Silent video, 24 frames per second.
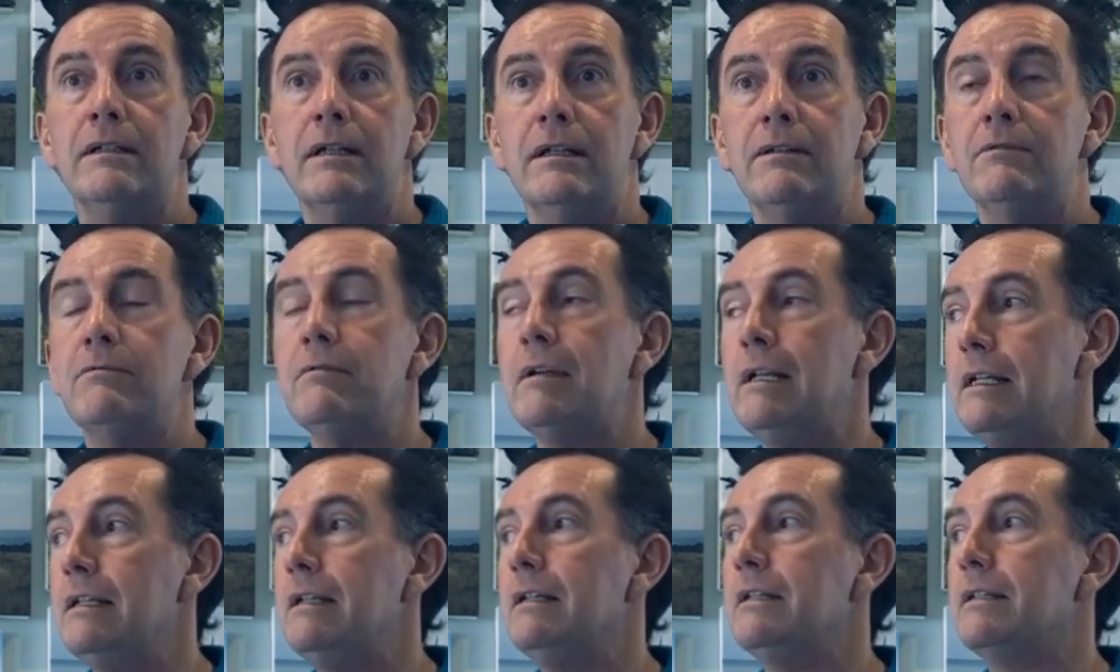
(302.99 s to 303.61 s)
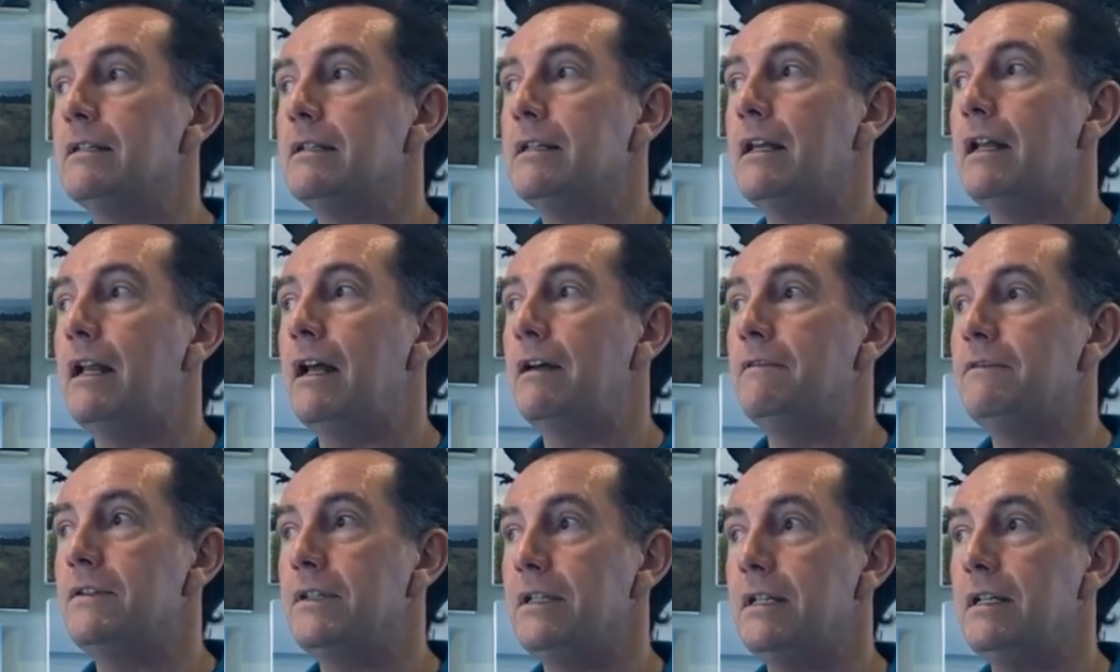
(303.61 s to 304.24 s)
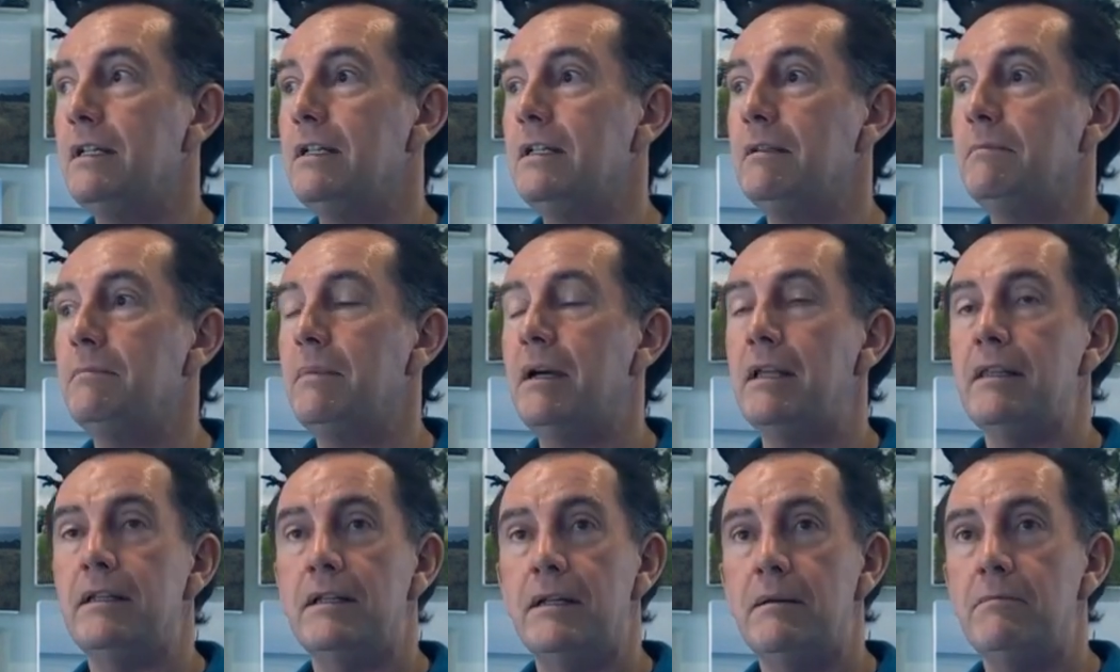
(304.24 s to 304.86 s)
It really is. And I've seen
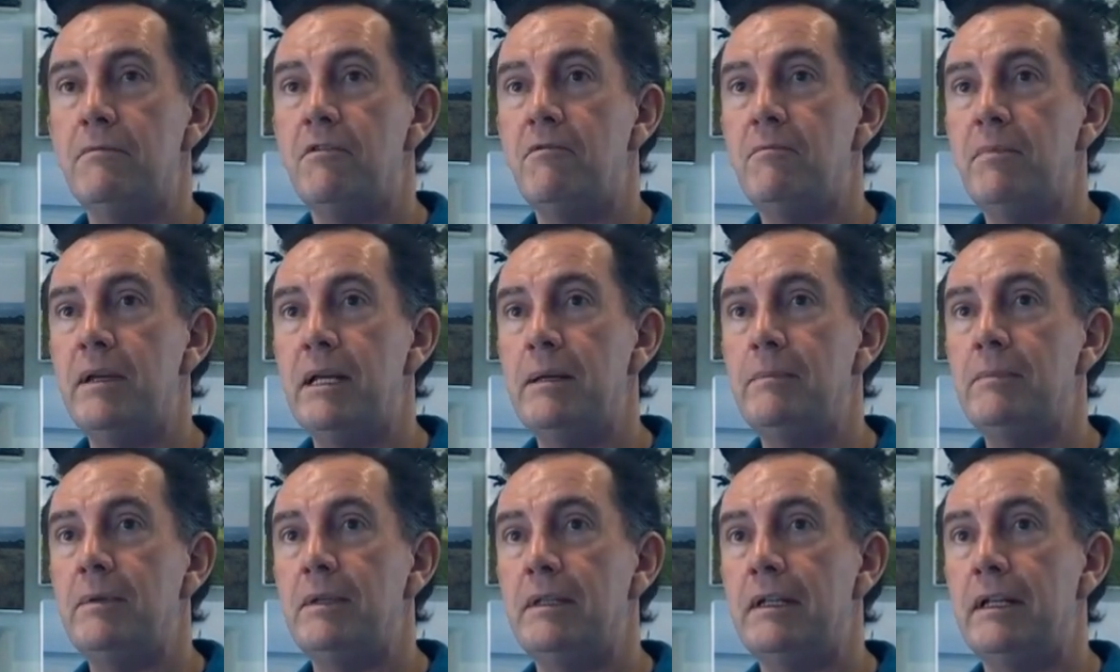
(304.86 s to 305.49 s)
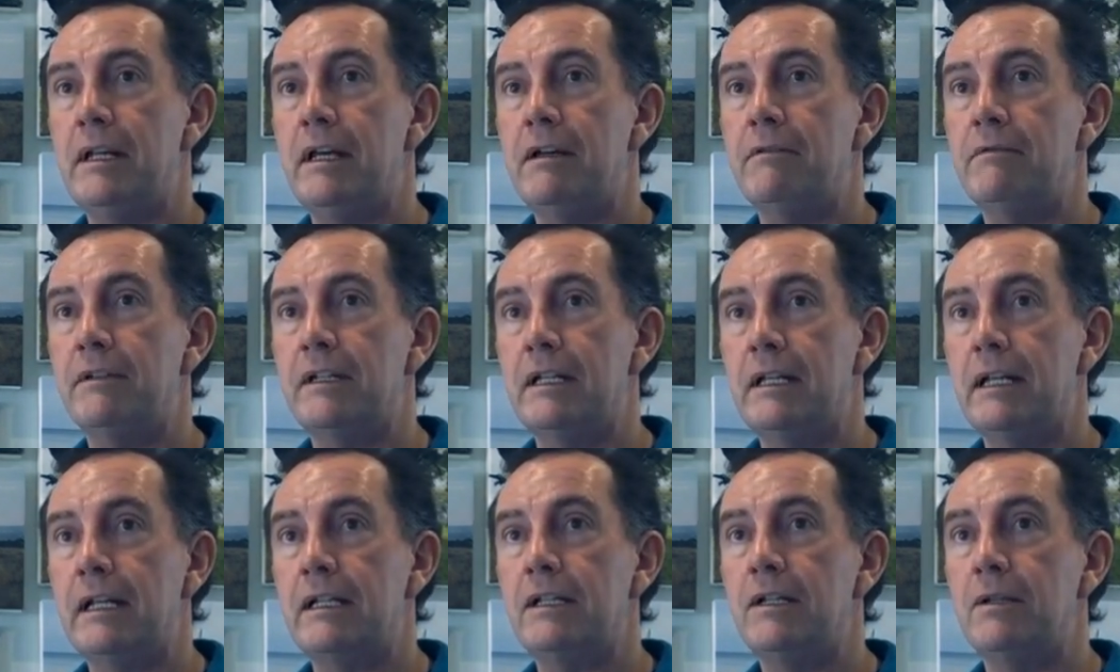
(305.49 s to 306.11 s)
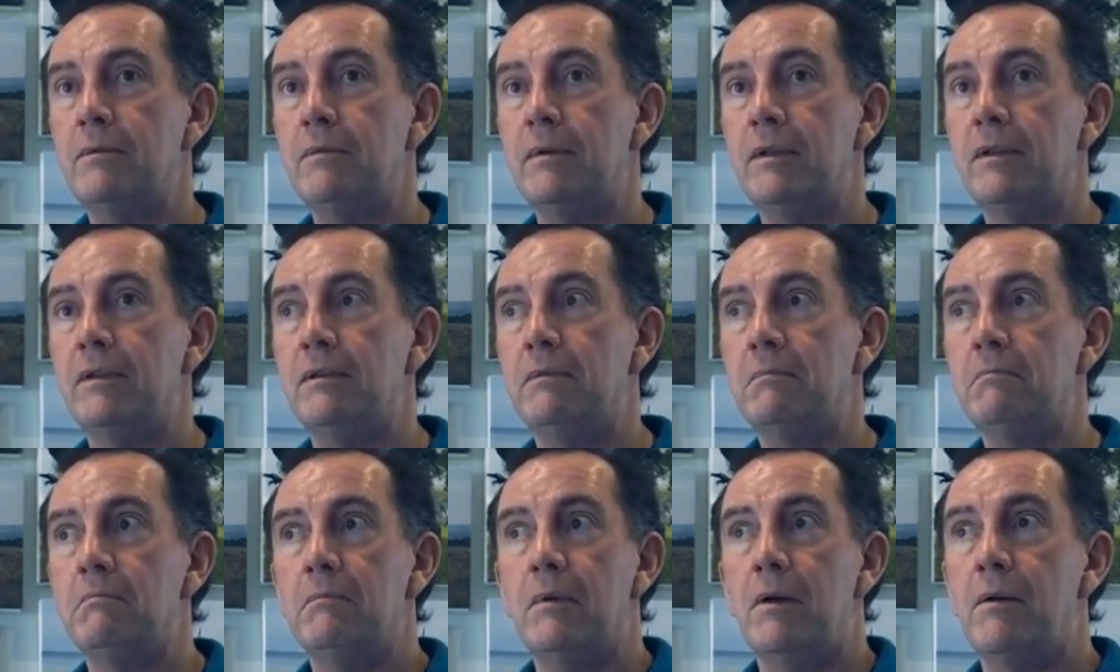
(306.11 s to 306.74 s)
by the number of people that I've connected
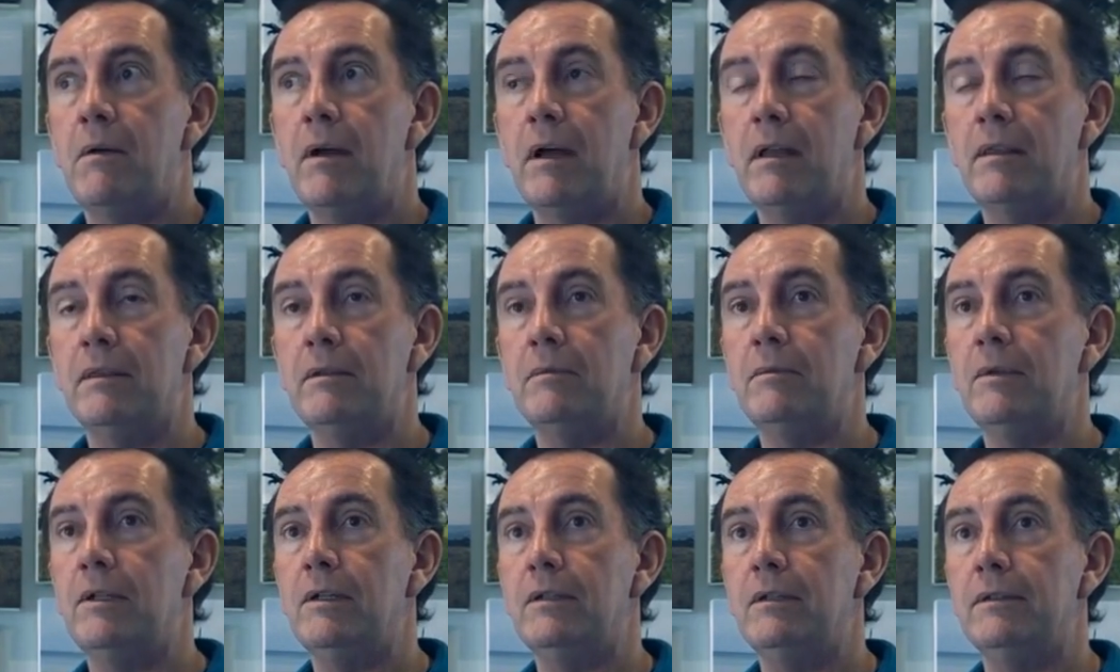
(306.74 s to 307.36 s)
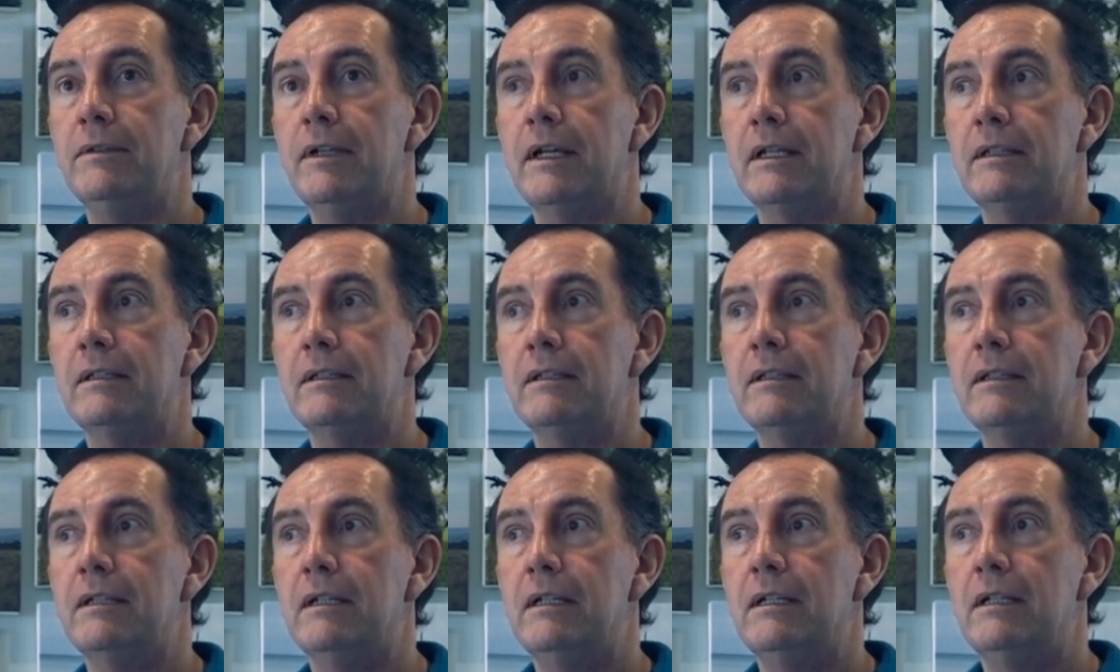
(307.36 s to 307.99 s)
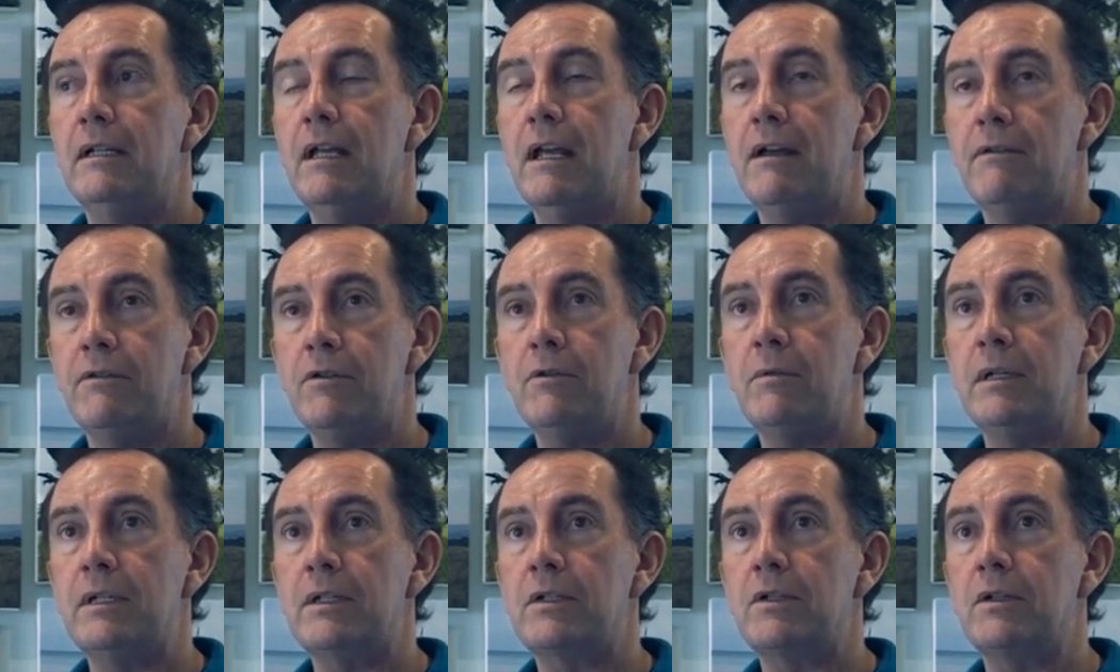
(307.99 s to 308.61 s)
with around the world that
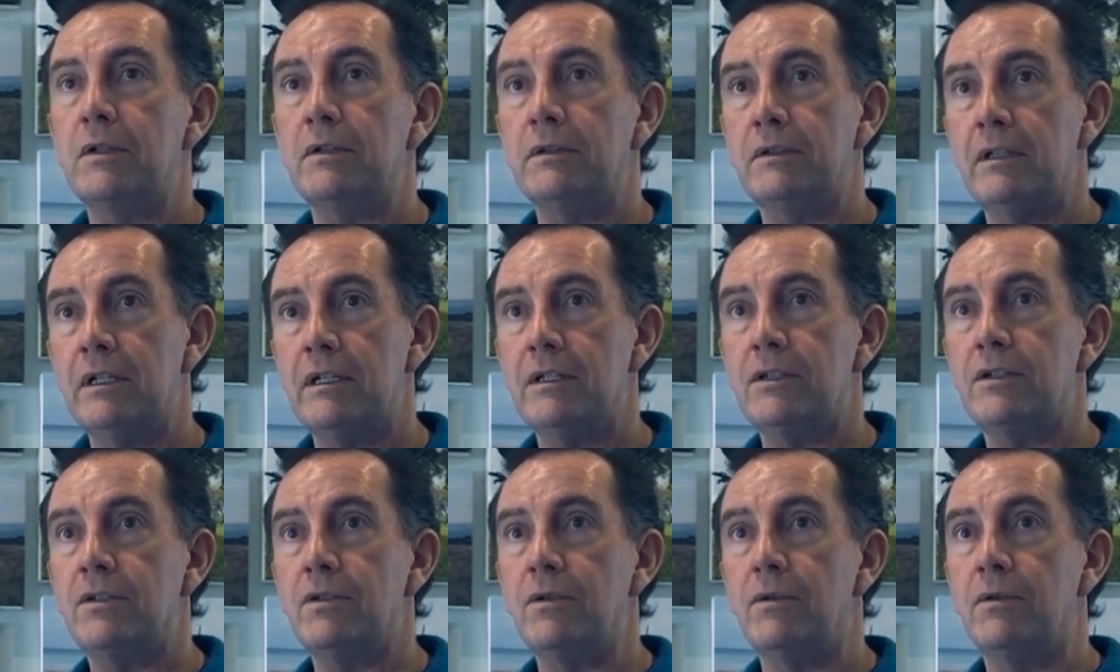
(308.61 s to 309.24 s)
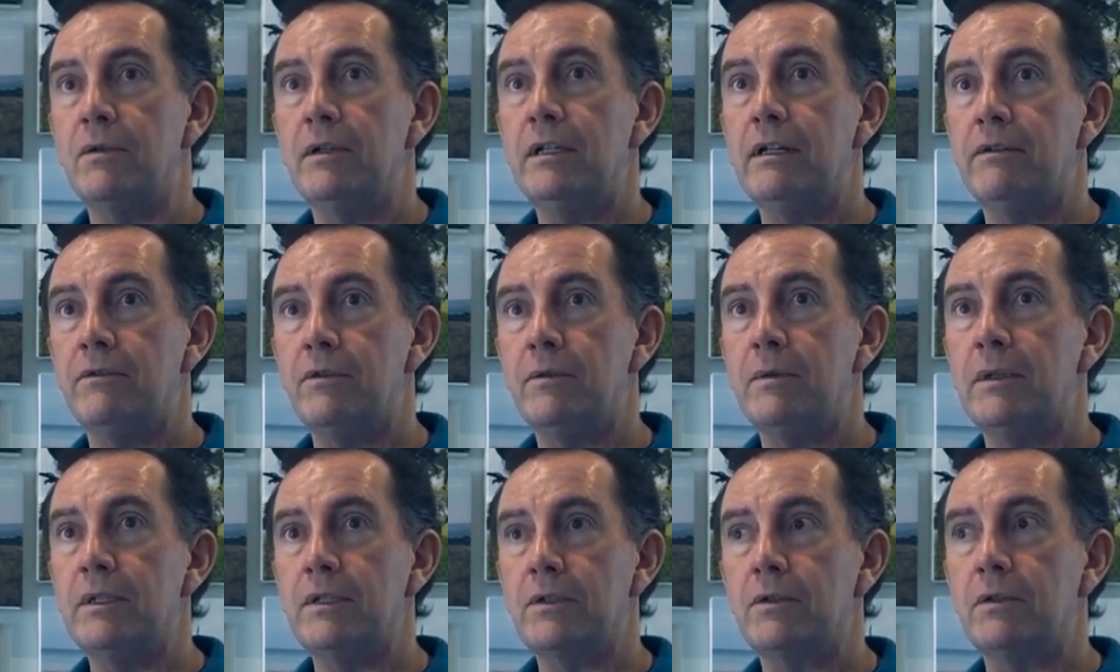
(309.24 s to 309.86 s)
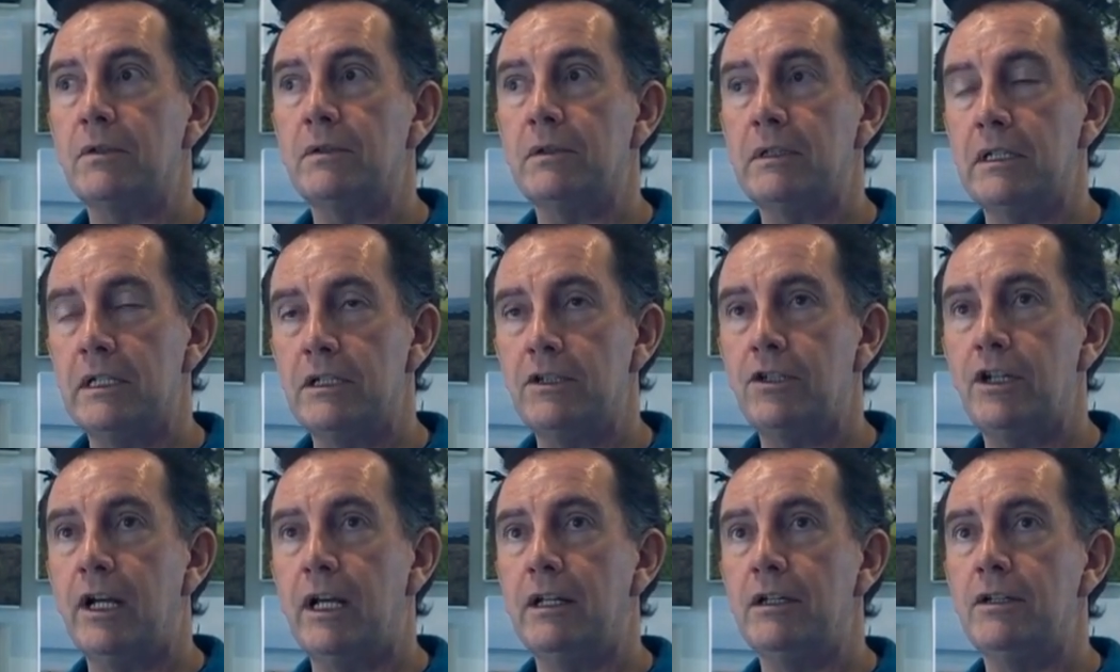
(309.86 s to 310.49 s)
everyone's got their story, everyone's got their
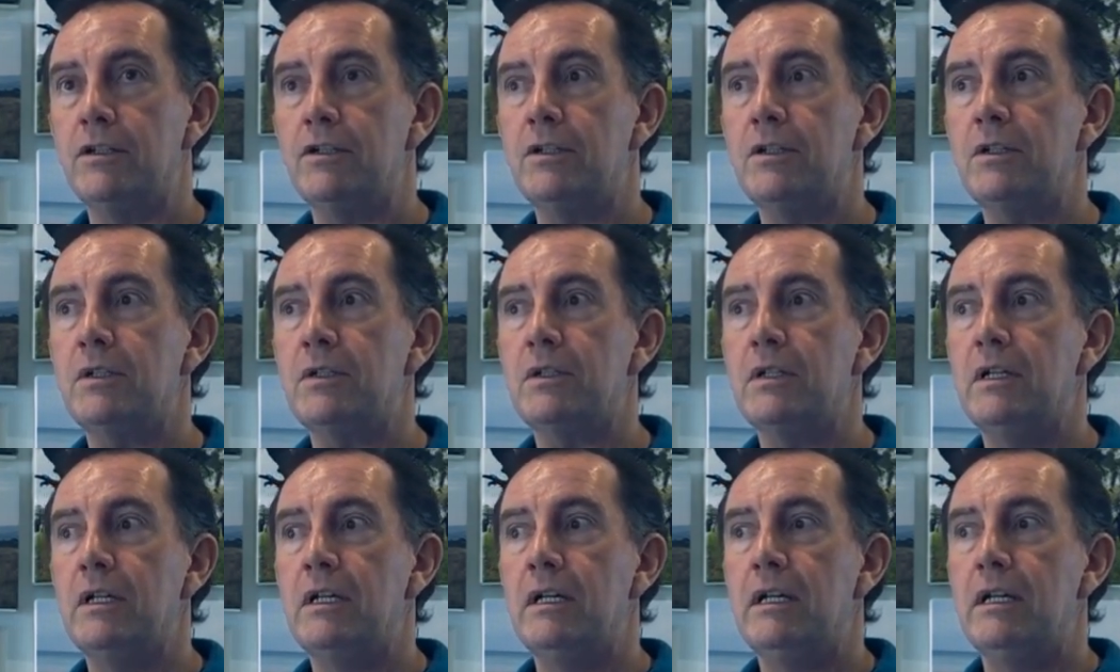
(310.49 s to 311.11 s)
challenges.